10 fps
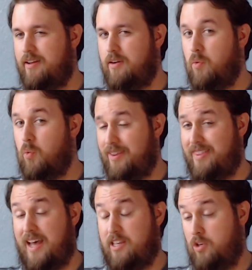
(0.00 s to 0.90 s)
with
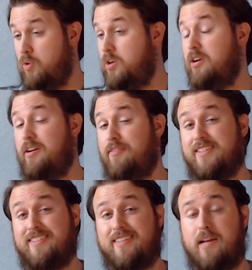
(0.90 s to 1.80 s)
that? You could have
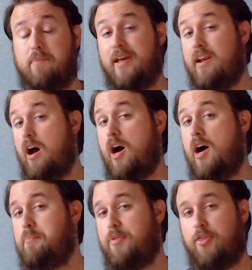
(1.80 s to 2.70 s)
instead been
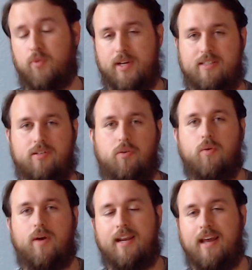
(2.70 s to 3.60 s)
up 3-2
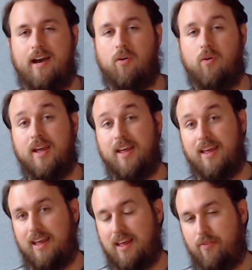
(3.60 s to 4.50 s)
right now
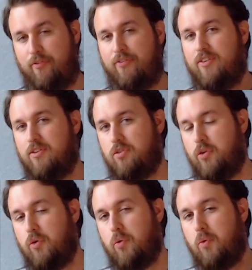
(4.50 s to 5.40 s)
if
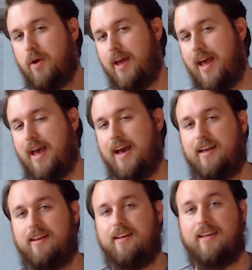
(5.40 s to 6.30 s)
you
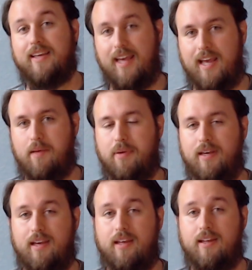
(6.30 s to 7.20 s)
had
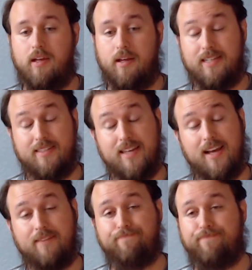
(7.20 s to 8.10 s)
KP.
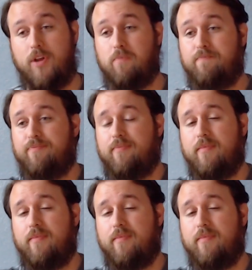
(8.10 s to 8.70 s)
Instead, nope.